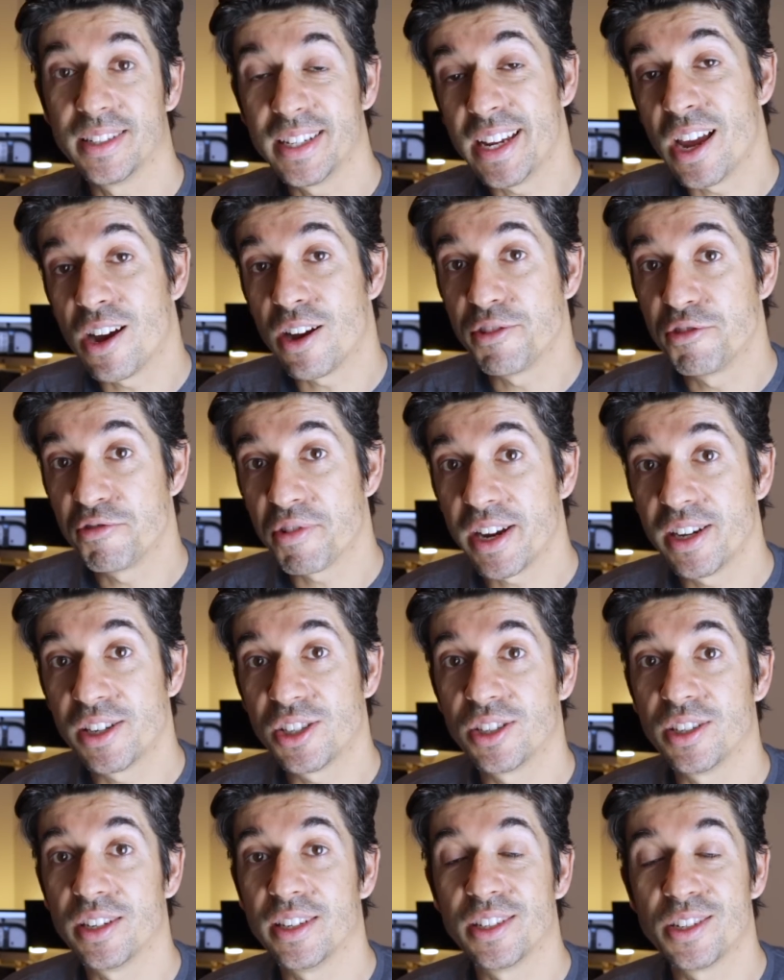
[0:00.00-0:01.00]

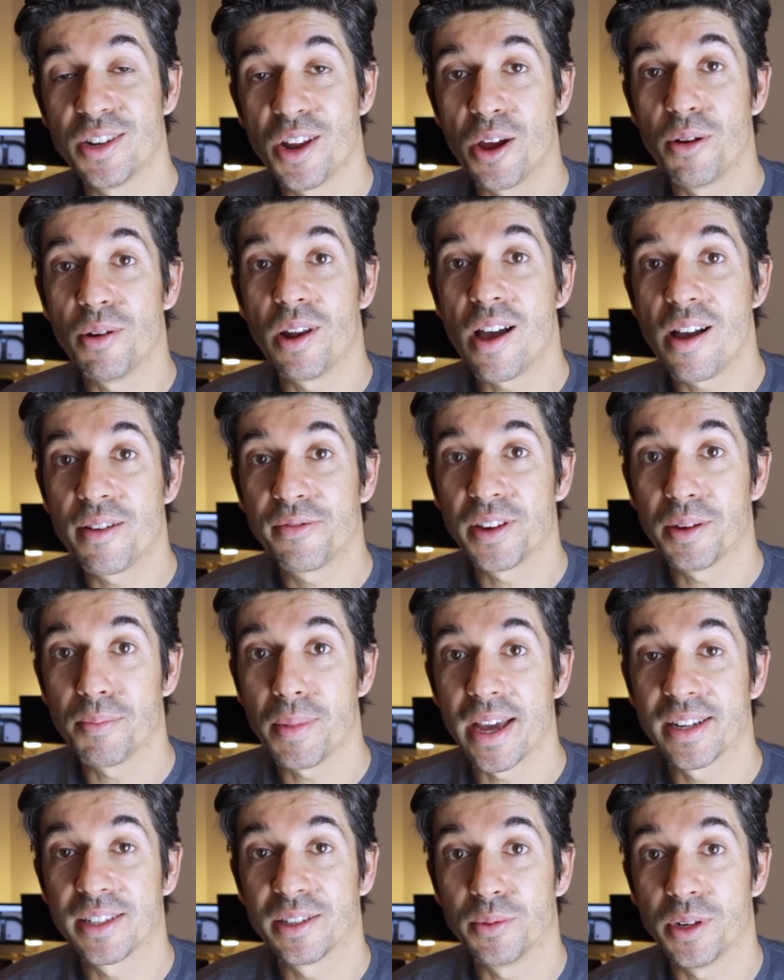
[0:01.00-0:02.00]
Dehydration is no laughing
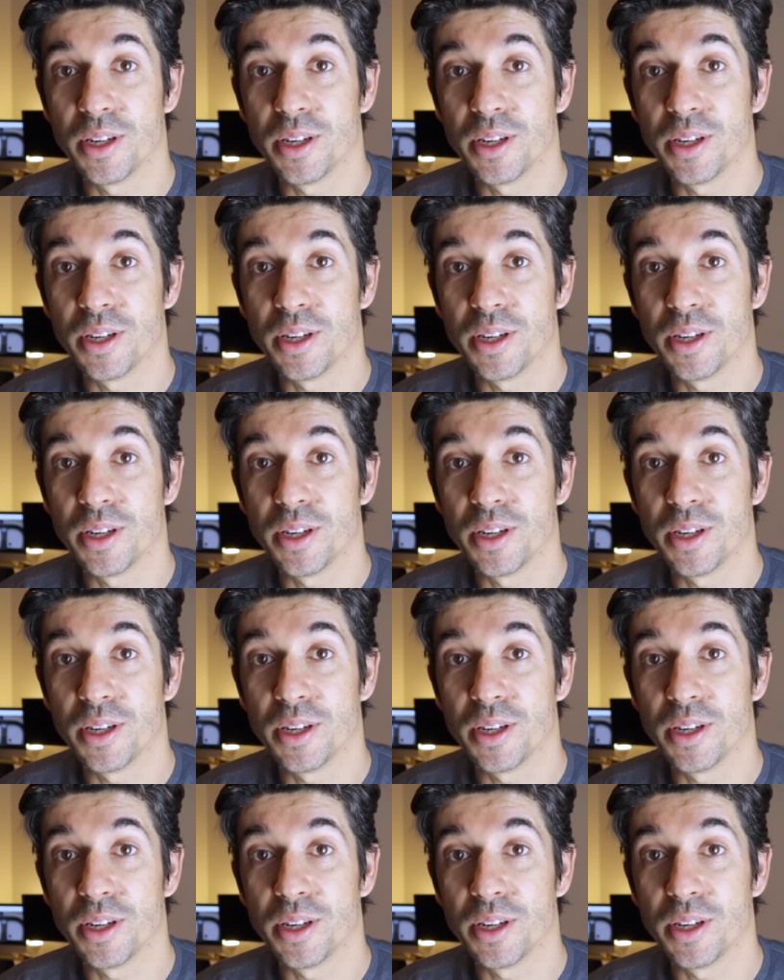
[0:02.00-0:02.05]
matter